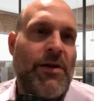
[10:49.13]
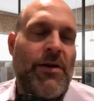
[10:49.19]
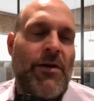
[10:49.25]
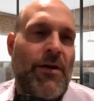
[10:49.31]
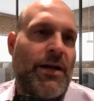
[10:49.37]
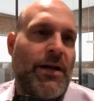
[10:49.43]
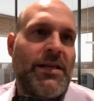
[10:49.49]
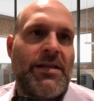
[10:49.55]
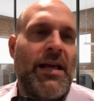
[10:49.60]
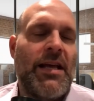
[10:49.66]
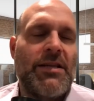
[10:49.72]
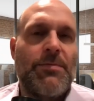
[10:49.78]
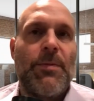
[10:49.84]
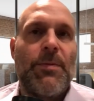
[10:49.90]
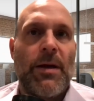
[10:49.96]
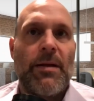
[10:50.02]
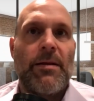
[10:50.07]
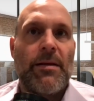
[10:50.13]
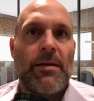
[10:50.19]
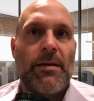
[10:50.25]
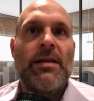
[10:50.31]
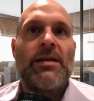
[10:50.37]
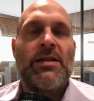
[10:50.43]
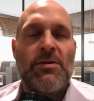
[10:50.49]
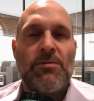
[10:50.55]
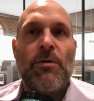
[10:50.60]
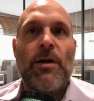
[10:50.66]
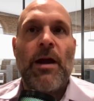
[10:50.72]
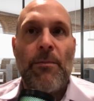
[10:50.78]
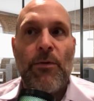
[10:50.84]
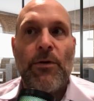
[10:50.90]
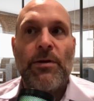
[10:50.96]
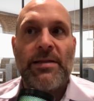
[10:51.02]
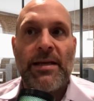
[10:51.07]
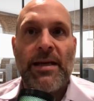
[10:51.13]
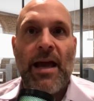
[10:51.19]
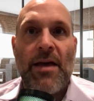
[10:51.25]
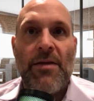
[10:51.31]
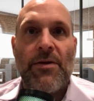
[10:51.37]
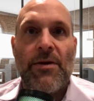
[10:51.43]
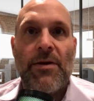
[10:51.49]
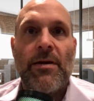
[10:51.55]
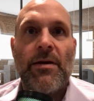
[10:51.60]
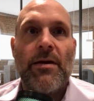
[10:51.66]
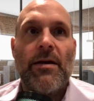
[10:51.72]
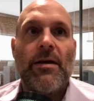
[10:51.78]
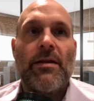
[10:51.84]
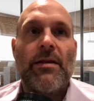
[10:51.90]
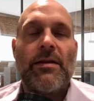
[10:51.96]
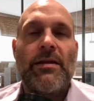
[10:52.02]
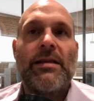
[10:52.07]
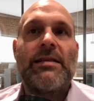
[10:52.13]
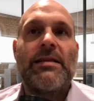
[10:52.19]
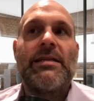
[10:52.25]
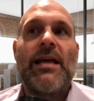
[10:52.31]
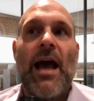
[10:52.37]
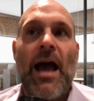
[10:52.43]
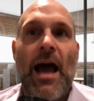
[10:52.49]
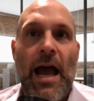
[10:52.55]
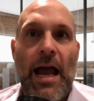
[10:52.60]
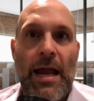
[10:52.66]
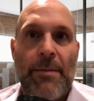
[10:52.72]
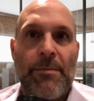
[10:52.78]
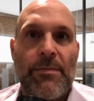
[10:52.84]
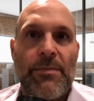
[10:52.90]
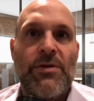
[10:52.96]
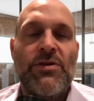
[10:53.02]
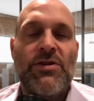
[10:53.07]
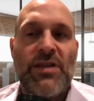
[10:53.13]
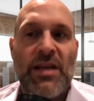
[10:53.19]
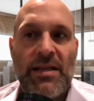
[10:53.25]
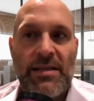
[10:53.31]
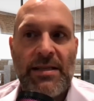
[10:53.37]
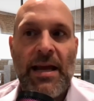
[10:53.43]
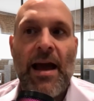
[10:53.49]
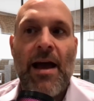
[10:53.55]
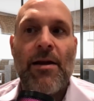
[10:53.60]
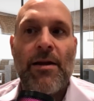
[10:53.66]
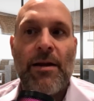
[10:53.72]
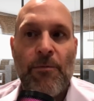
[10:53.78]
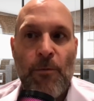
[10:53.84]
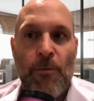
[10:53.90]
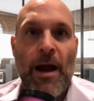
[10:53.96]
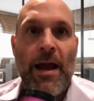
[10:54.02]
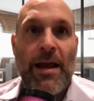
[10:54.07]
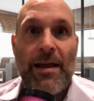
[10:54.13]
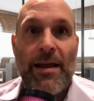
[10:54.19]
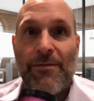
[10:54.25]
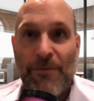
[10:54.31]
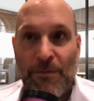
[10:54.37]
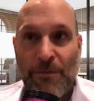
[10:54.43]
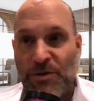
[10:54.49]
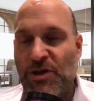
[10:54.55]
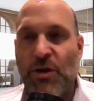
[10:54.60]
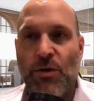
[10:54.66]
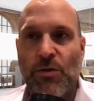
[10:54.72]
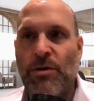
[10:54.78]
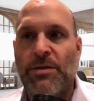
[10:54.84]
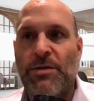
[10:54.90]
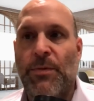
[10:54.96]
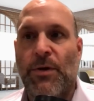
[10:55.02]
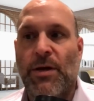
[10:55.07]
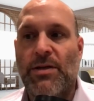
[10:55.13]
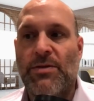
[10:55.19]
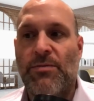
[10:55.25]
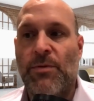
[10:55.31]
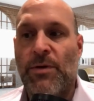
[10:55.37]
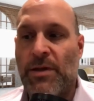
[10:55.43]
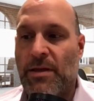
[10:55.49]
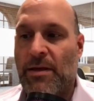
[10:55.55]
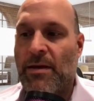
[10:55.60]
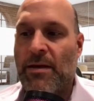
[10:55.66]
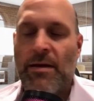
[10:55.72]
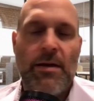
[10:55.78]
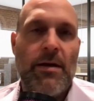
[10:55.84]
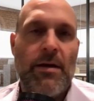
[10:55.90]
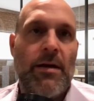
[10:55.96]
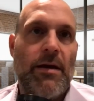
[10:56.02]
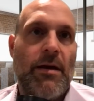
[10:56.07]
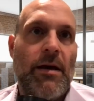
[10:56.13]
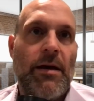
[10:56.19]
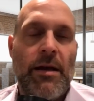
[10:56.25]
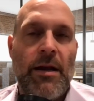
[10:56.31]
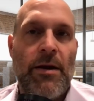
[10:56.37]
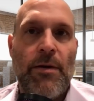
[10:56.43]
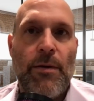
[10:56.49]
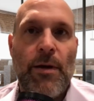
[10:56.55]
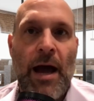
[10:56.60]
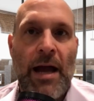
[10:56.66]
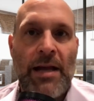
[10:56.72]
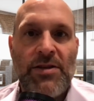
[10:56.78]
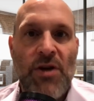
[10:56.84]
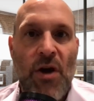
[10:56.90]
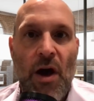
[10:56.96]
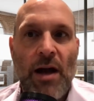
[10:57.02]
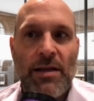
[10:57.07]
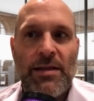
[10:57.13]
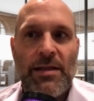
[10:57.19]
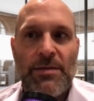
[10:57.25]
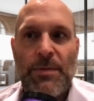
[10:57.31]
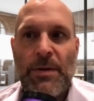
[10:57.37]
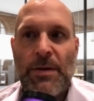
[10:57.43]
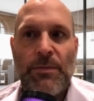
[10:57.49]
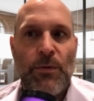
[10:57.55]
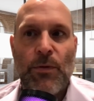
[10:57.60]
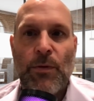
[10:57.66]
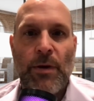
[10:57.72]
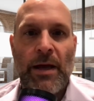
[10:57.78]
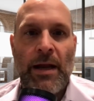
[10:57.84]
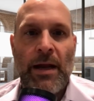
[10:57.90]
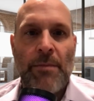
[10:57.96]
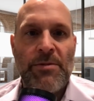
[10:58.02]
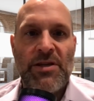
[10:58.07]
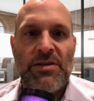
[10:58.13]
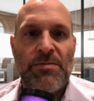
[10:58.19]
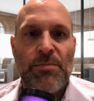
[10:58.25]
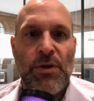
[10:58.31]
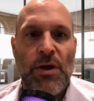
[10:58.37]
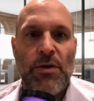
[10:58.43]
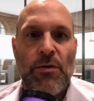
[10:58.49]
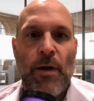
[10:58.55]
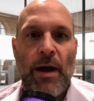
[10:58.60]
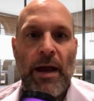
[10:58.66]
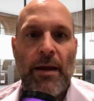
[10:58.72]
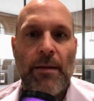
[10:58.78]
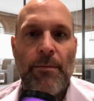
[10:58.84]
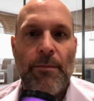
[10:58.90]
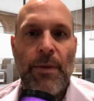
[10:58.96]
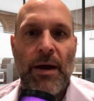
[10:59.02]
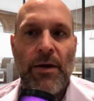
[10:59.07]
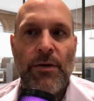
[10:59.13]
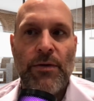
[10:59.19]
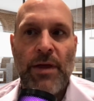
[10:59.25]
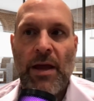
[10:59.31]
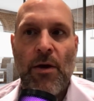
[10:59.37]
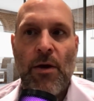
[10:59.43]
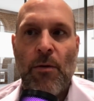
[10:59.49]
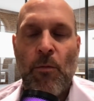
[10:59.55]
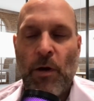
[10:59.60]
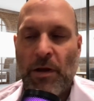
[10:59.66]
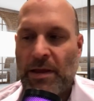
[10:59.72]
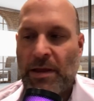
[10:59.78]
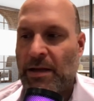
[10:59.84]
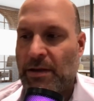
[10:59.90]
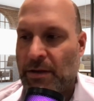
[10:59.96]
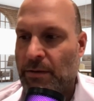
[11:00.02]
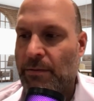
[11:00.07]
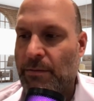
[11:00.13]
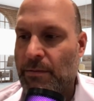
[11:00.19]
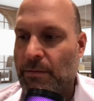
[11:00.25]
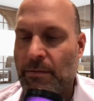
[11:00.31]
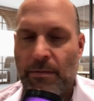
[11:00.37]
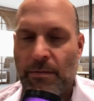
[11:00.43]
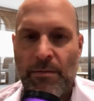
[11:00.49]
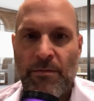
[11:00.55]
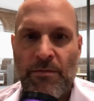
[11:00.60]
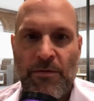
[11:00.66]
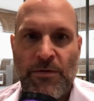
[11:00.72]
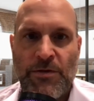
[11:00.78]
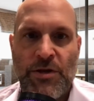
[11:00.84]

I did this, but this is what I put together. The time you sit down and write, from children's books with you know, I talk to these people and I'm just blown away by who they are and what they do, for